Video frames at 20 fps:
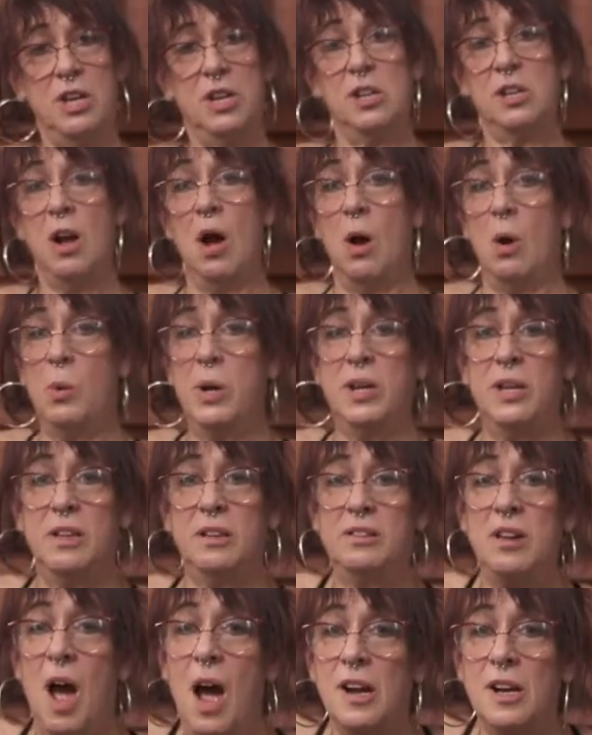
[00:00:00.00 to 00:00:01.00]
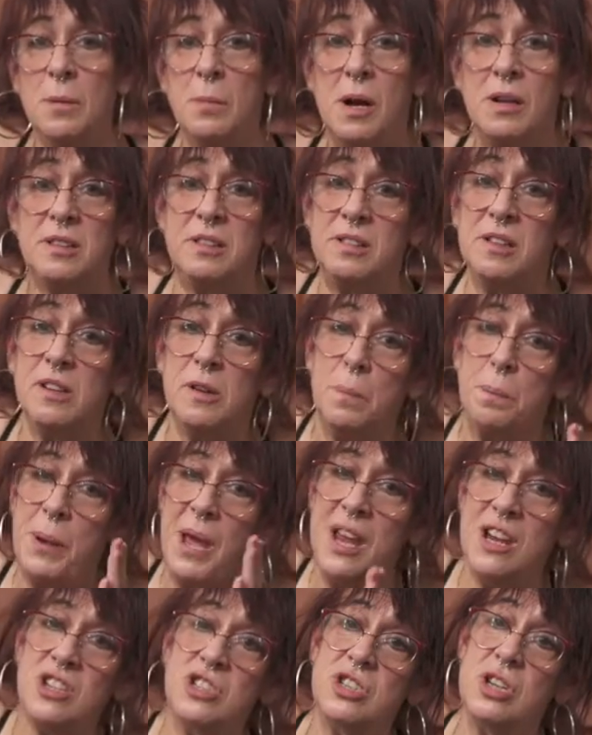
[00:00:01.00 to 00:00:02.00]
Go. We're going to talk about
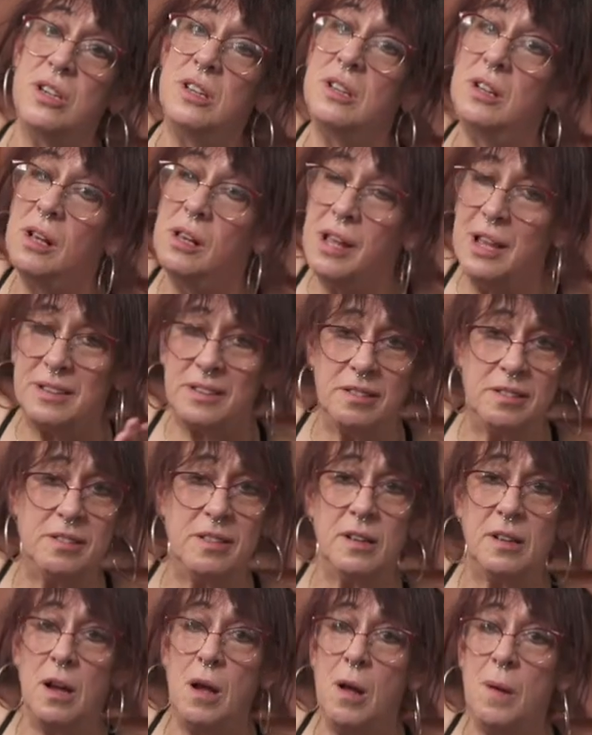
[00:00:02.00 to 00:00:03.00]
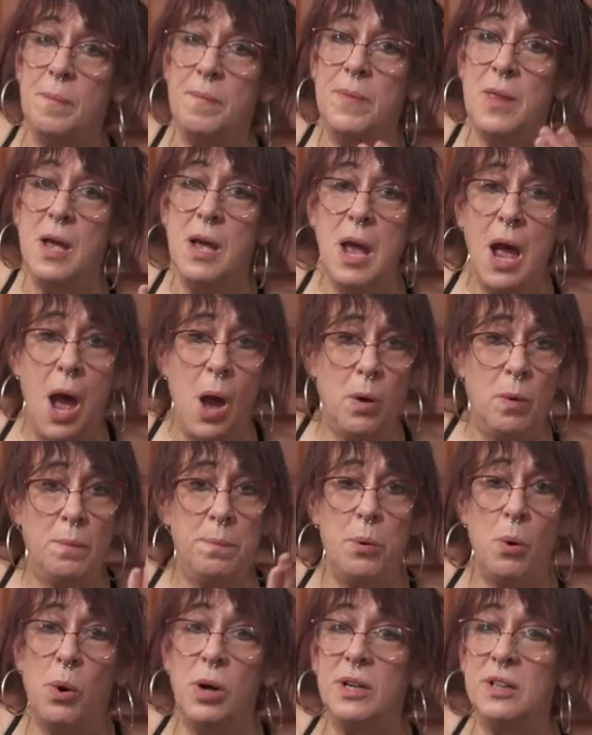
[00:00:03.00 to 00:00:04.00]
syncopation in the lessons to come, how
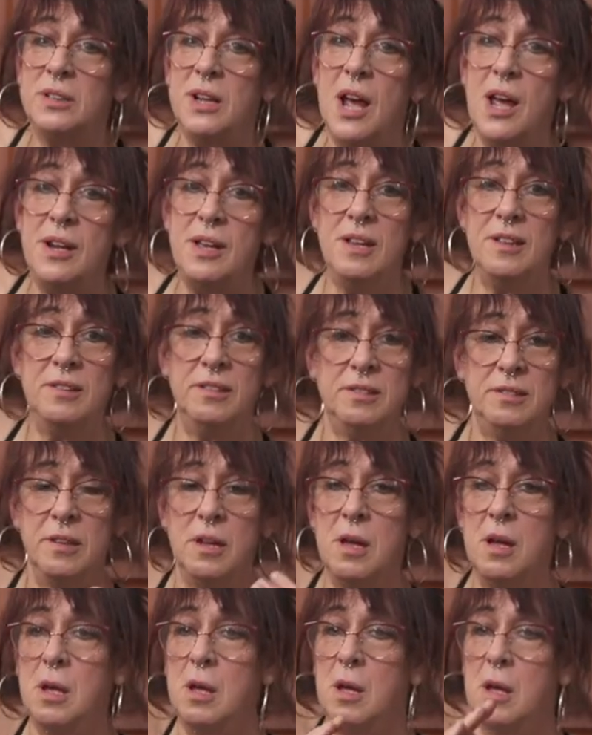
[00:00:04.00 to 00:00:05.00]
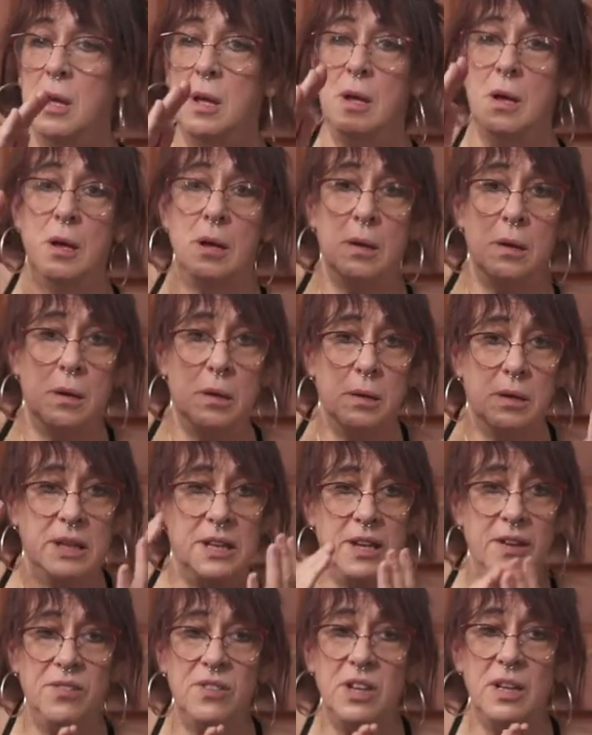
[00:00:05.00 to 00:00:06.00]
important that is,
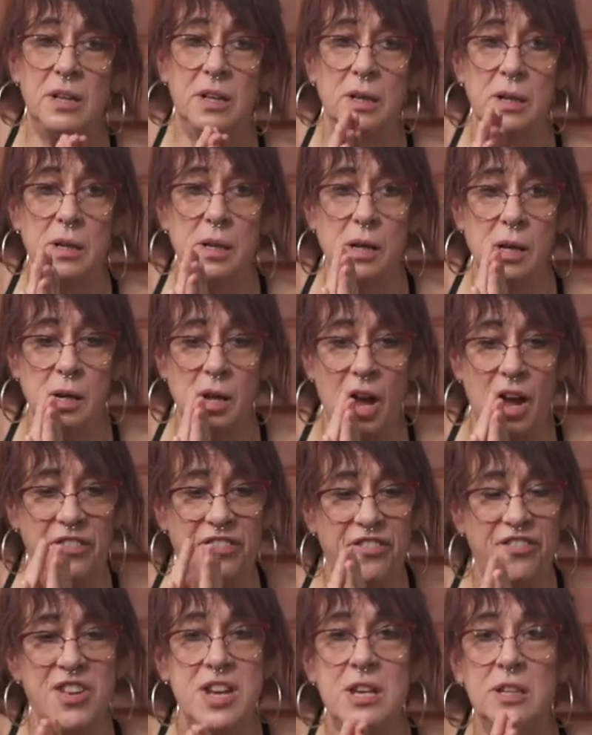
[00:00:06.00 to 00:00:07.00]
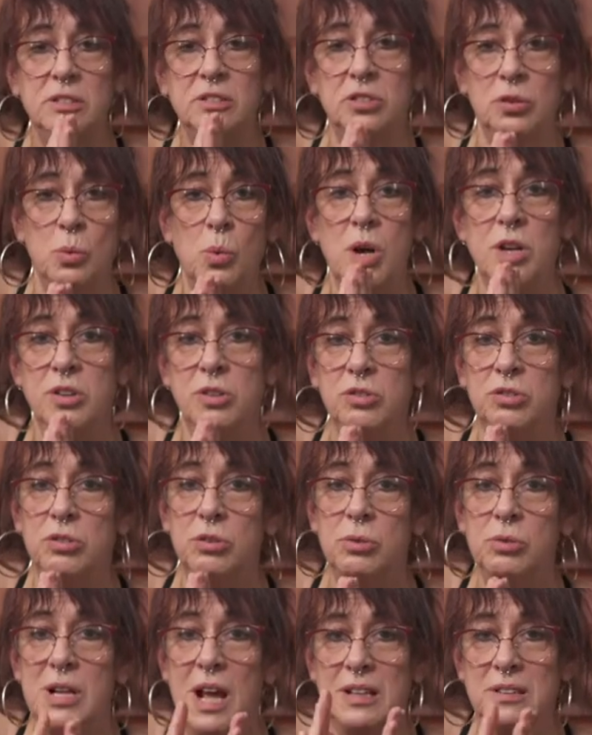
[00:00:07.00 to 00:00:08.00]
giving a feel to what you
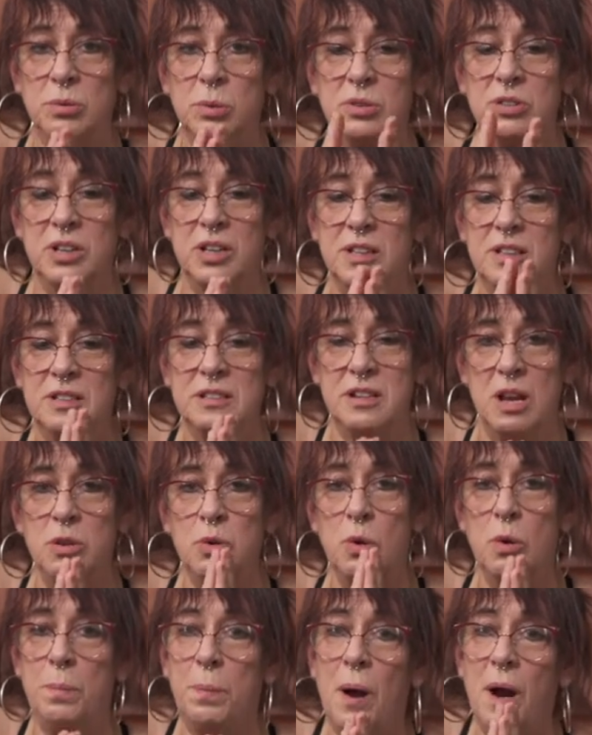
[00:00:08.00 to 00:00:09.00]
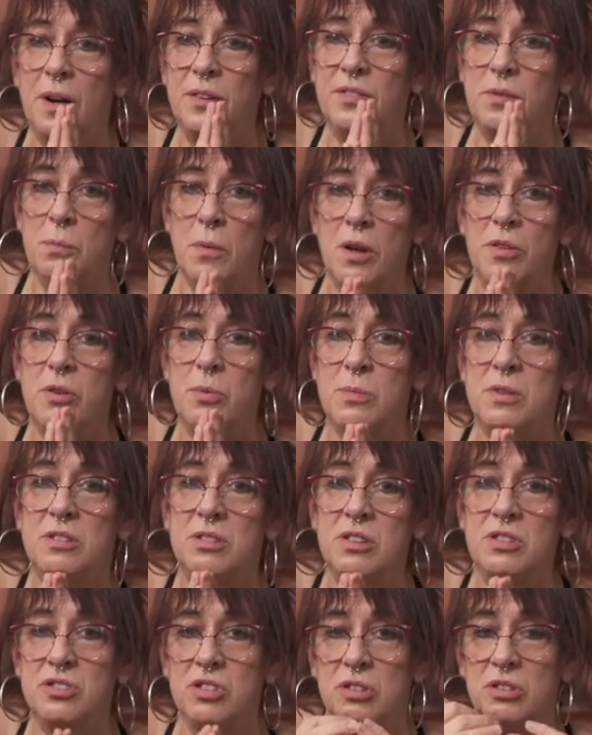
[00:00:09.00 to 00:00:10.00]
do. That's what's going to set you apart from other
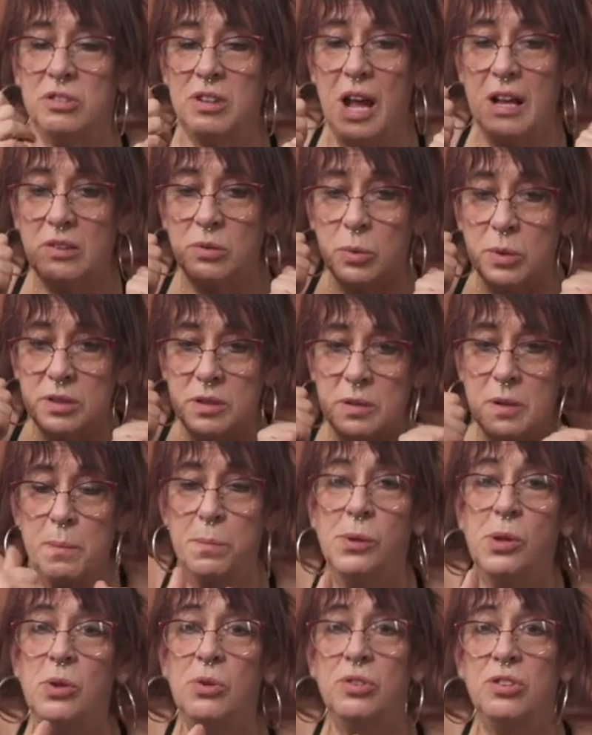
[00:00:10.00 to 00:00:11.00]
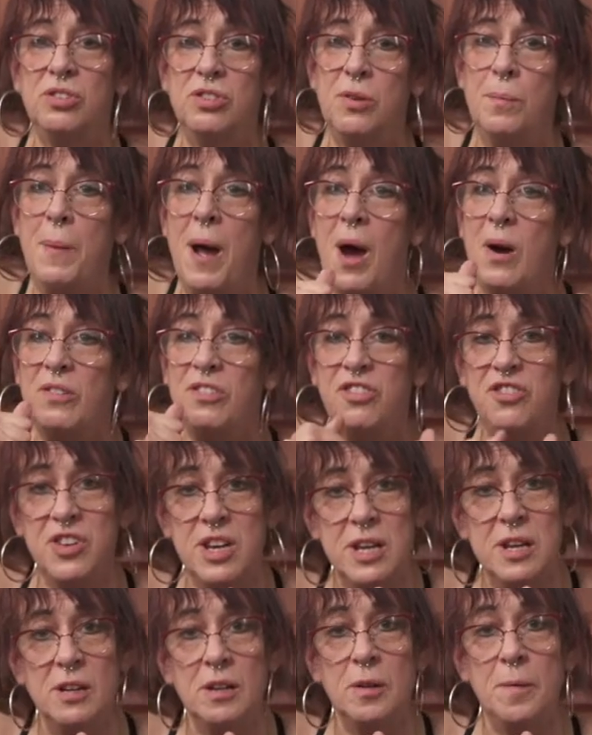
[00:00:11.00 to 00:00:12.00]
musicians. That's what the blues is about,
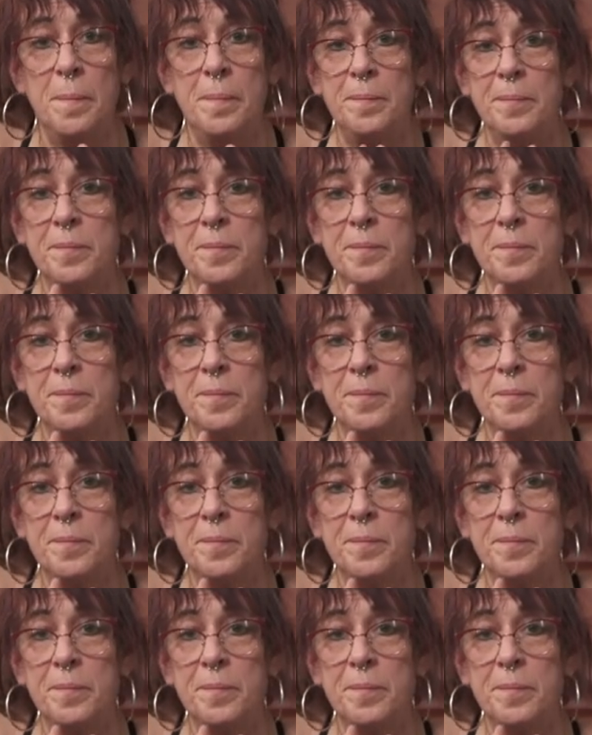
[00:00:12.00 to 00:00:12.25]
feel.